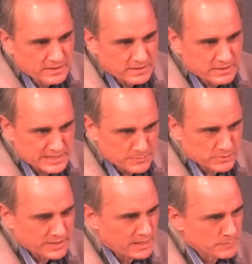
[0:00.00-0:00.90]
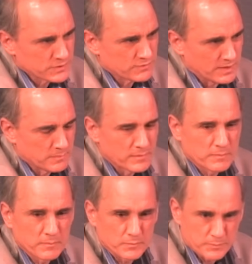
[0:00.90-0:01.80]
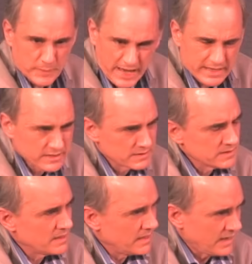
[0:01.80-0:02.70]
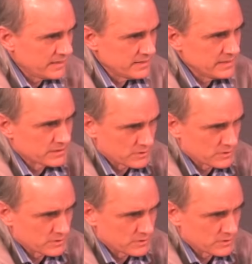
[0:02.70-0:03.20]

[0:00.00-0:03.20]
The steeple comes from pagan ideas,